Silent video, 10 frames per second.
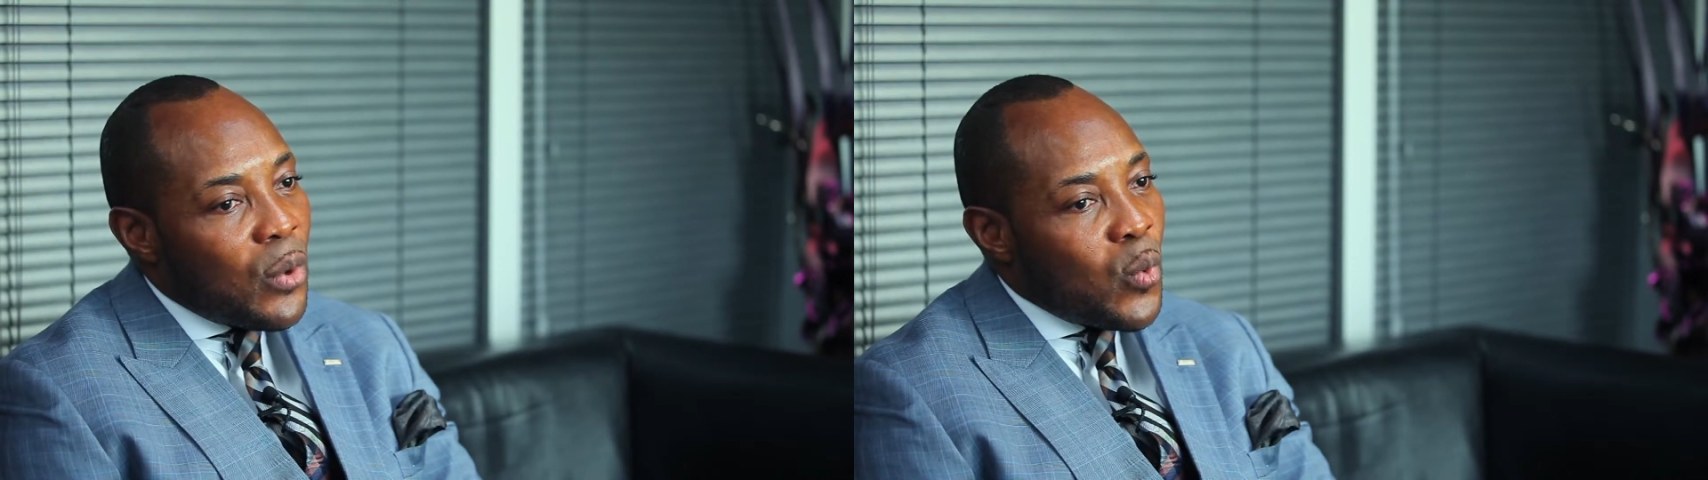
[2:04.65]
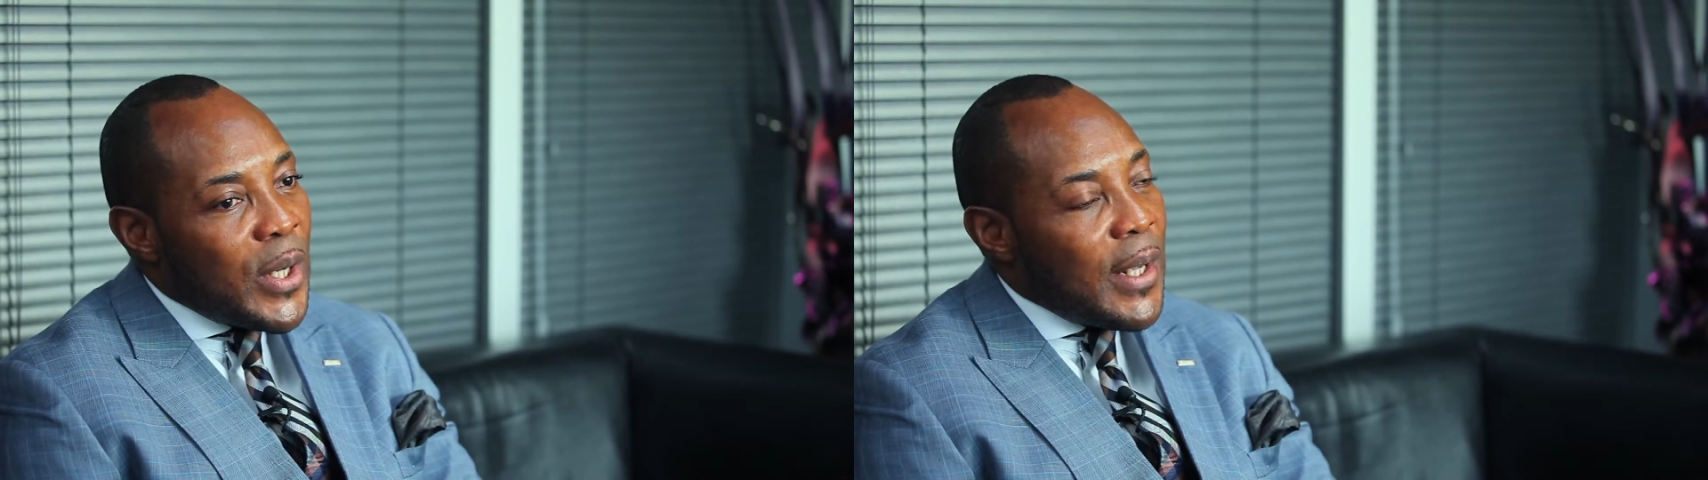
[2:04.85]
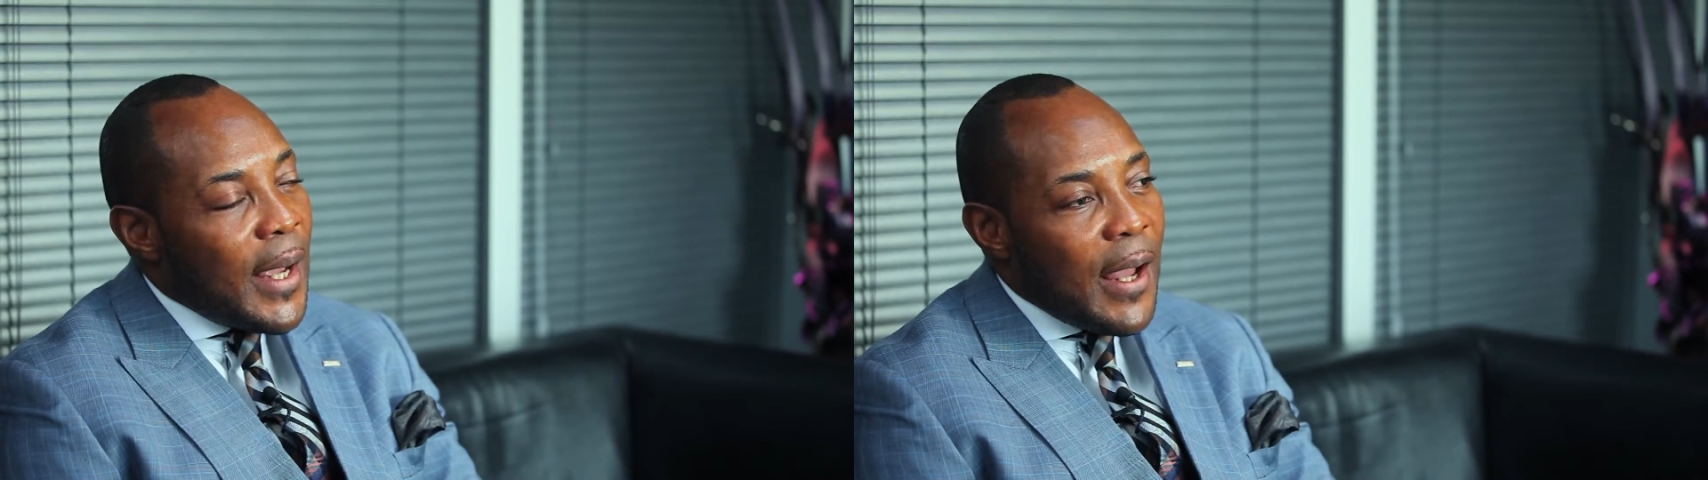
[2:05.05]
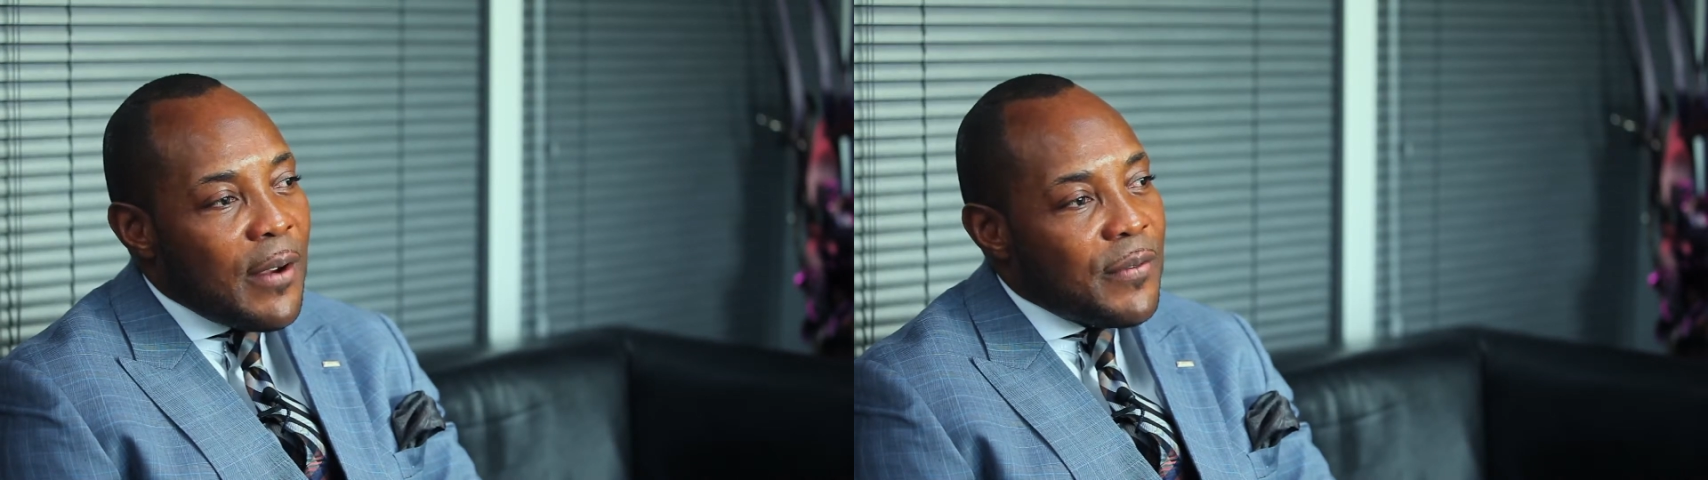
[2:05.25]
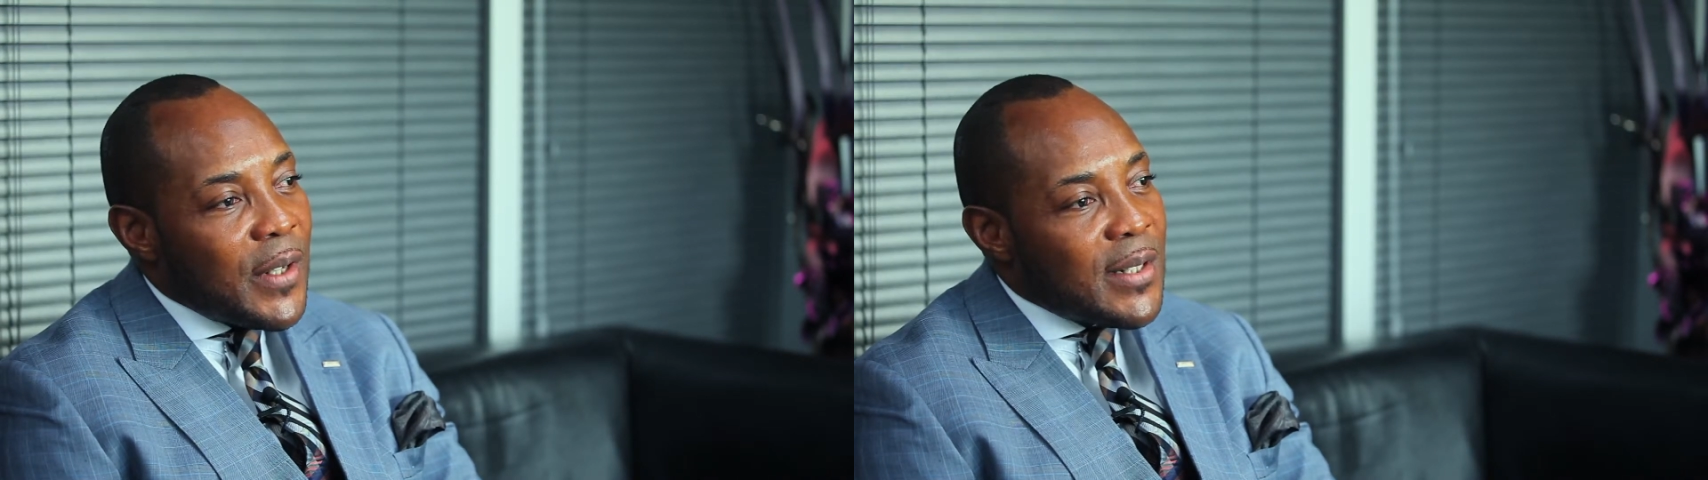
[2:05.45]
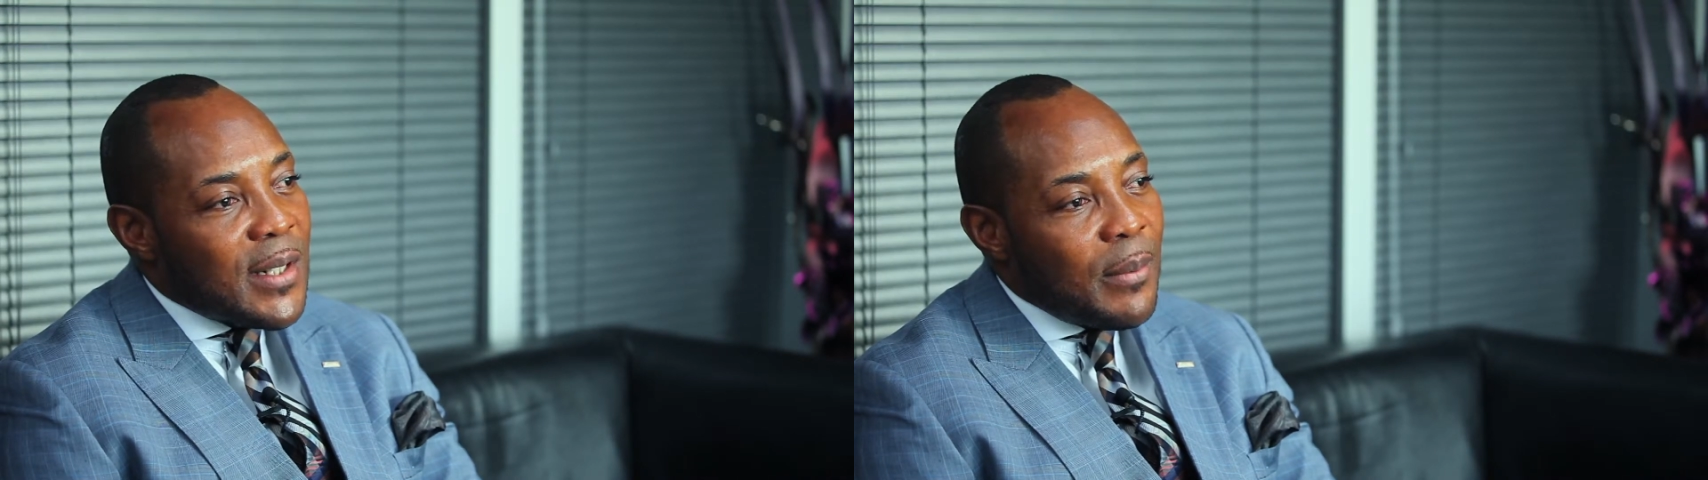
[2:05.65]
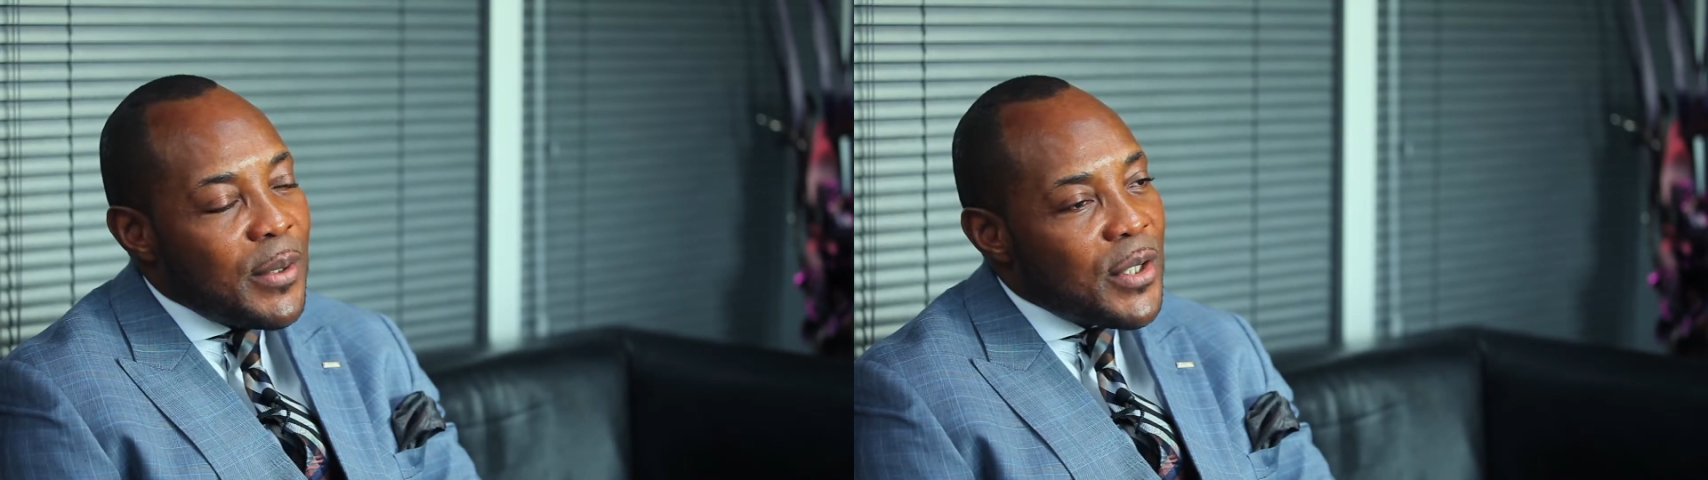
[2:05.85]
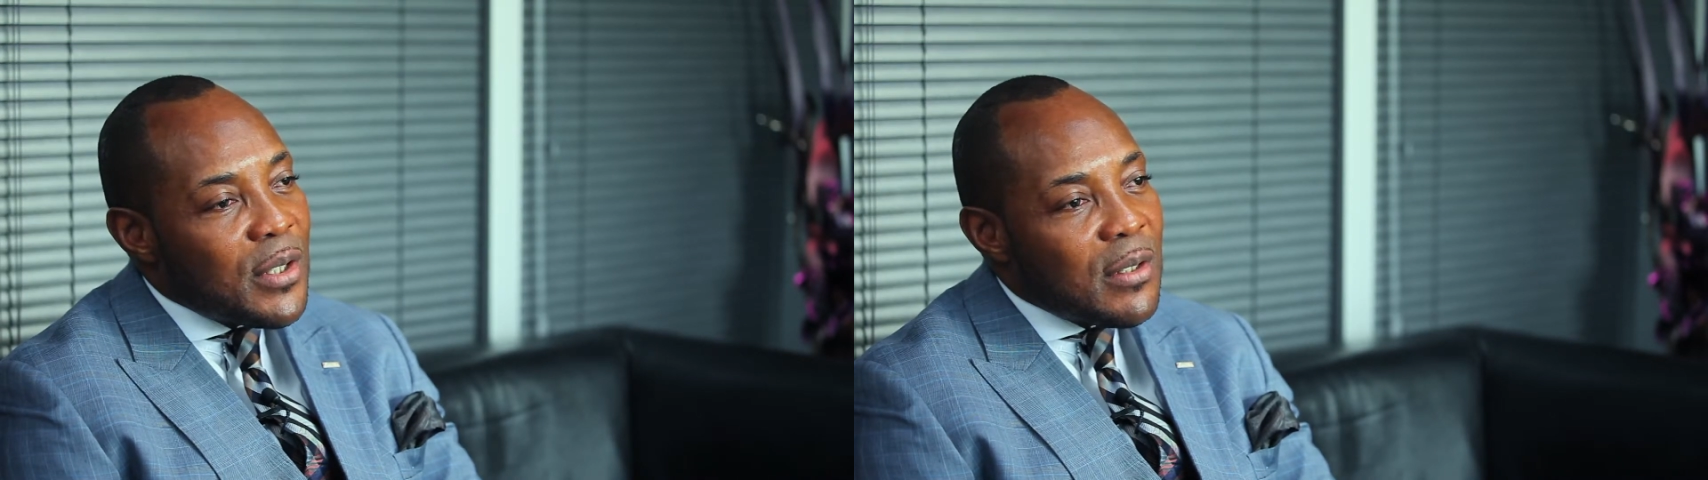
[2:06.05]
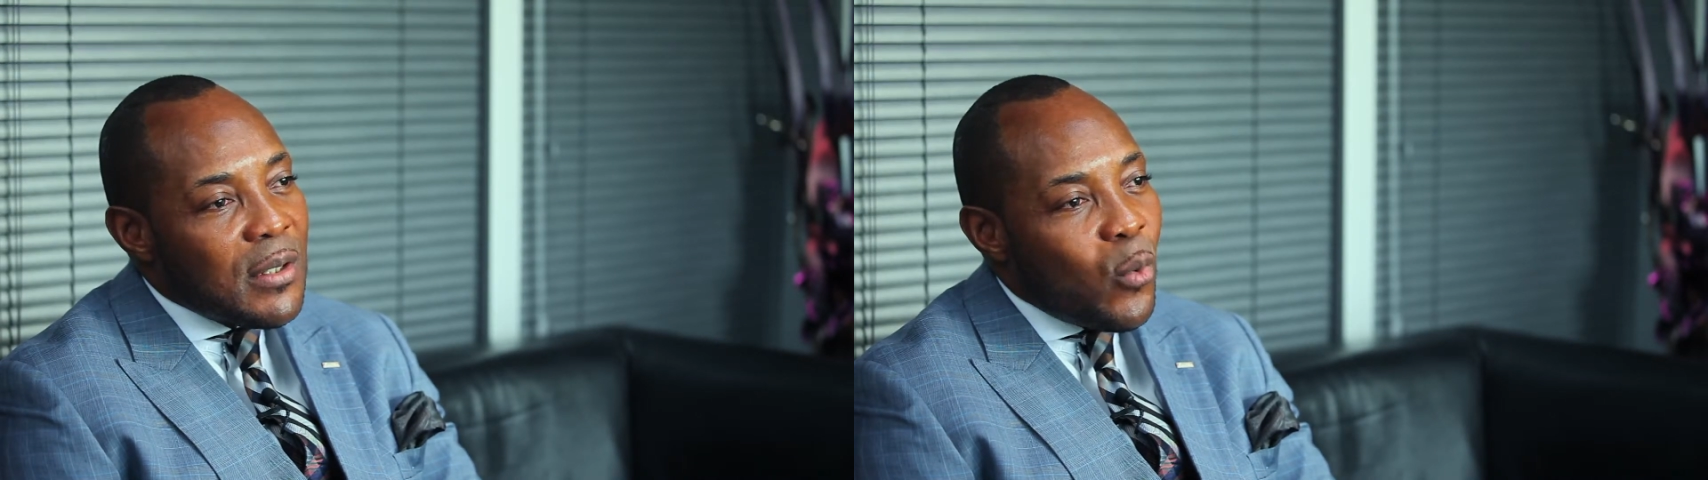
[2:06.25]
We have established